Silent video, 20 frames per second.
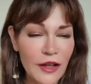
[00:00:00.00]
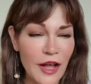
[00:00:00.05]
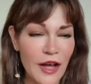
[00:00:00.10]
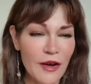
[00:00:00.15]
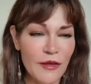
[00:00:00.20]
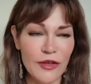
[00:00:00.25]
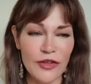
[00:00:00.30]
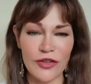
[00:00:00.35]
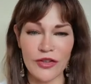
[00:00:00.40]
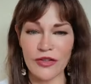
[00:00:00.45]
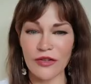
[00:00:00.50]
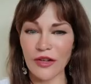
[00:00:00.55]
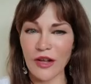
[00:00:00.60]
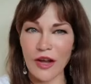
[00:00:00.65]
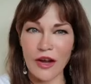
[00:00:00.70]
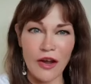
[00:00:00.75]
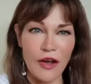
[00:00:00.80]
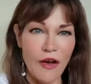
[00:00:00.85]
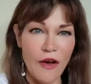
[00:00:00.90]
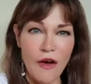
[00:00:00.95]
I was just
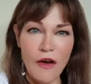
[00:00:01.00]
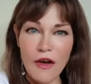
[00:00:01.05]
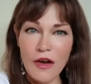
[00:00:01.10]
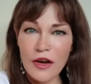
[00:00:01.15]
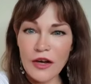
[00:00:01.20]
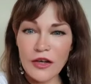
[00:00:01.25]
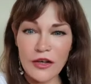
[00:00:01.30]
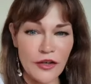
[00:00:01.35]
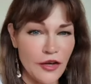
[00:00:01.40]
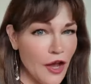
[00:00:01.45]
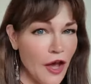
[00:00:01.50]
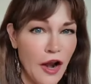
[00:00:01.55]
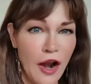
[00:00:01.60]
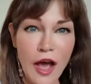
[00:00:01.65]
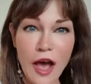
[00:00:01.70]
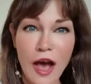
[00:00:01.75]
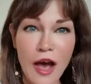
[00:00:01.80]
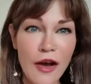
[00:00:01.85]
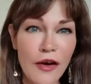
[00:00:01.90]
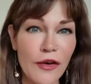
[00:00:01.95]
like, get
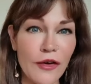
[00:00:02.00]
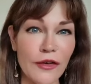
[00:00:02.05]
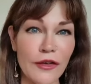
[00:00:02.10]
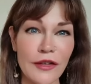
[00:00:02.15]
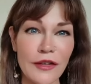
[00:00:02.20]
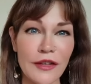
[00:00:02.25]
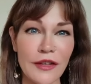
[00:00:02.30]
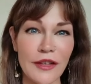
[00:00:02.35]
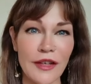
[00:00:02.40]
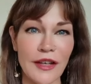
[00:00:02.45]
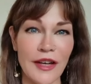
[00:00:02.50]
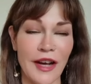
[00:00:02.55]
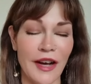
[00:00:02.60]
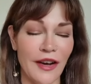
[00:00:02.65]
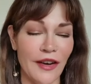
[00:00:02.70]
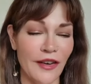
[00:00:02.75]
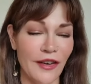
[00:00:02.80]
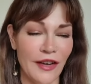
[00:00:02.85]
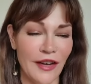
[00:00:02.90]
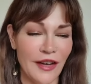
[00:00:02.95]
out, you
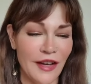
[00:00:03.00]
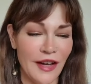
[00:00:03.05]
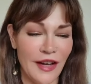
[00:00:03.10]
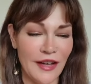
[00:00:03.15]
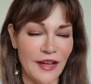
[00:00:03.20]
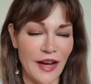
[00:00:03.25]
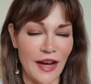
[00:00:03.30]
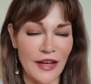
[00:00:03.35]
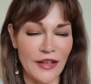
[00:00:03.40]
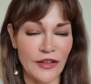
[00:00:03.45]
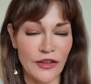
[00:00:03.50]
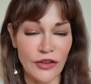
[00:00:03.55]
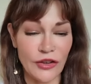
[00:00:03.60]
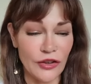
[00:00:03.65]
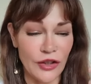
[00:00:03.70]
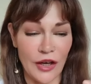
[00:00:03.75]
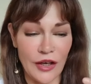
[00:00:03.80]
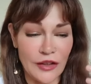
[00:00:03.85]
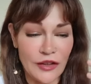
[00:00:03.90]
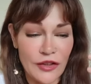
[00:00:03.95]
know? I,
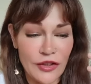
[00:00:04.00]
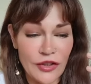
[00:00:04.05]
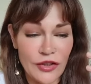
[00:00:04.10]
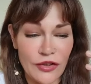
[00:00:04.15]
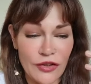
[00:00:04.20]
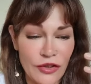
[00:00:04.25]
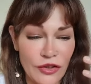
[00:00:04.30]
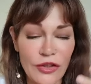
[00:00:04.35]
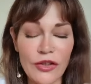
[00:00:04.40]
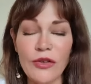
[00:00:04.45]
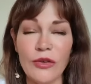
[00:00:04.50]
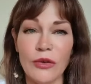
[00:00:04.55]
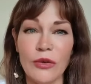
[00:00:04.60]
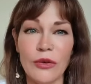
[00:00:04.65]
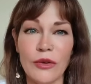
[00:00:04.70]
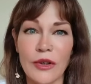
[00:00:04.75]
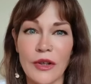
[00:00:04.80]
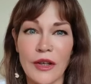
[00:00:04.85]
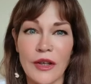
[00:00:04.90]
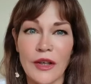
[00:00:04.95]
I, I just
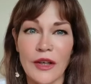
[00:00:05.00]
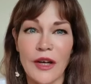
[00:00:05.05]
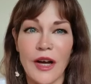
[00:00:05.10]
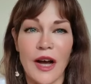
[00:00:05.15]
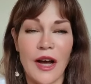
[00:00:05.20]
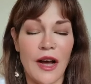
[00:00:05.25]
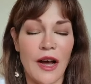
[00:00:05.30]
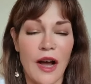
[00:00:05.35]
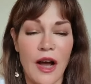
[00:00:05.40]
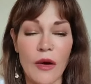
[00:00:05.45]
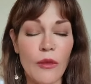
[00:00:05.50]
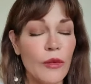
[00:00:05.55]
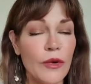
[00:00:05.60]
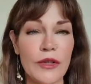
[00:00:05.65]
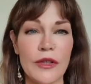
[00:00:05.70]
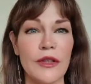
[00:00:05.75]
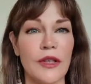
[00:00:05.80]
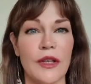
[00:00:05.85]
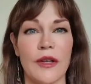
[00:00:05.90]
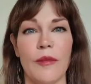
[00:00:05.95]
knew I
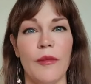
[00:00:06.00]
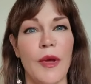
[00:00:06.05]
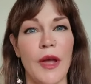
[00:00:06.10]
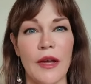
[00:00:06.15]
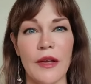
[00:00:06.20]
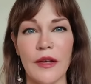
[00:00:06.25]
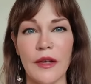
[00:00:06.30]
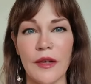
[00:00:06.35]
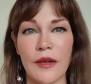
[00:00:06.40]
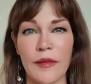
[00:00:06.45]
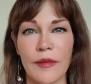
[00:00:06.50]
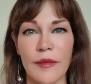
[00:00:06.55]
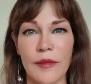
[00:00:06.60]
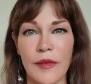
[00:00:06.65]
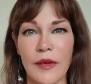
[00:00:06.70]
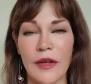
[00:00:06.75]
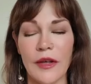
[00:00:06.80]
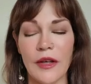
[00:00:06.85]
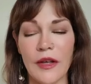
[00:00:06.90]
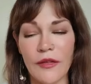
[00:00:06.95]
wasn't going to make it.
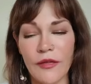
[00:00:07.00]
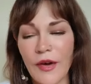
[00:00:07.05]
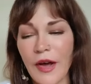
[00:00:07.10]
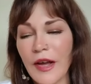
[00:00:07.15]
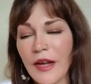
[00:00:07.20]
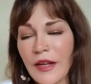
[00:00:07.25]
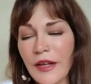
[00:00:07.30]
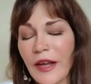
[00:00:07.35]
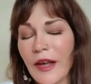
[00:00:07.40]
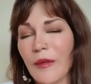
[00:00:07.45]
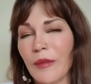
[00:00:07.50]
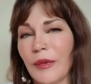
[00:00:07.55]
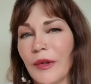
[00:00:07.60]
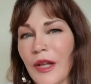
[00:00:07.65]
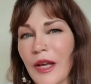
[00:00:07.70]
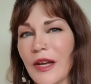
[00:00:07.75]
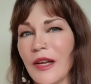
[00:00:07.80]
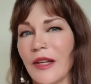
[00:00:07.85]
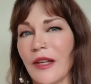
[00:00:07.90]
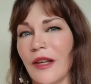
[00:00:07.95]
If I kept
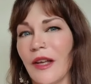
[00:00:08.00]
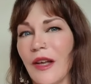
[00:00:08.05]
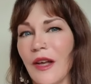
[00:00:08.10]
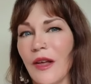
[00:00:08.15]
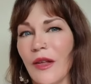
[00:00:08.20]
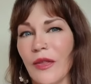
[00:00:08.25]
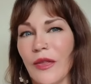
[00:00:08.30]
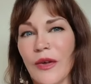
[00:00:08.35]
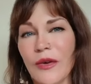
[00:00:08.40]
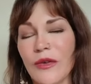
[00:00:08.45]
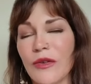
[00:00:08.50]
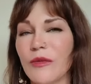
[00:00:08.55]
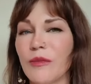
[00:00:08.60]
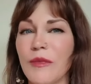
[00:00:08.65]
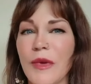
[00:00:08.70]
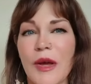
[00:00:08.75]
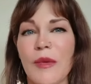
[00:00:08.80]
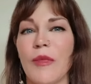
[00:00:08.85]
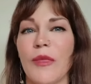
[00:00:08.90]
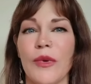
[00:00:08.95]
letting those
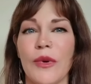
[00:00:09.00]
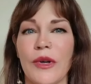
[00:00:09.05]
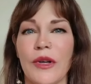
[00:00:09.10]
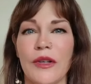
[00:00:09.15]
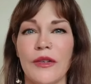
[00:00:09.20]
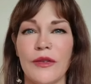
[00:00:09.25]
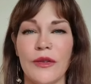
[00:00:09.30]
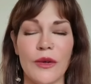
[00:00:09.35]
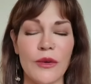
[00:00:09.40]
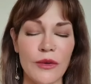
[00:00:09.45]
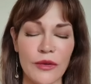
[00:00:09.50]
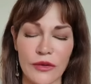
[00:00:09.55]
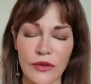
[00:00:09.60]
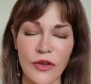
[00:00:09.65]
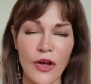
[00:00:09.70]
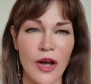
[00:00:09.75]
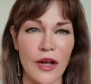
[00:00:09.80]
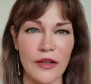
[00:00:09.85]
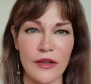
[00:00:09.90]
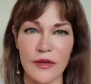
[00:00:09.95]
memories, those
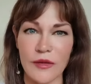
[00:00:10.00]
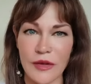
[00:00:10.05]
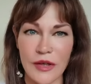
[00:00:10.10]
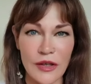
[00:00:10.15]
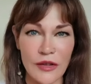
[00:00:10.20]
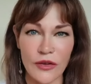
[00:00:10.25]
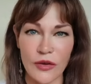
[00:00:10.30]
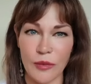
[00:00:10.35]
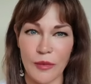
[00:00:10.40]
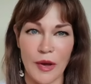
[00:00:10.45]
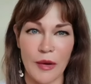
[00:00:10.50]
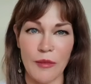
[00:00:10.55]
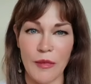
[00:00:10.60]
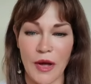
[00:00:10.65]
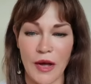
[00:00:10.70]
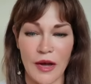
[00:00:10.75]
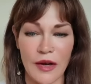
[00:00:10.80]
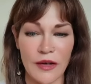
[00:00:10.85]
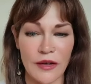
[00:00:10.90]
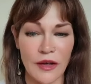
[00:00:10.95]
thoughts into my
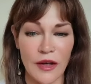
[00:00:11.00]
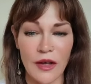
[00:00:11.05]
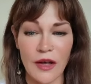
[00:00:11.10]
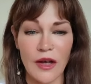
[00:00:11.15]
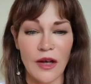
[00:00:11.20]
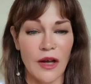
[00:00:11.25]
mind,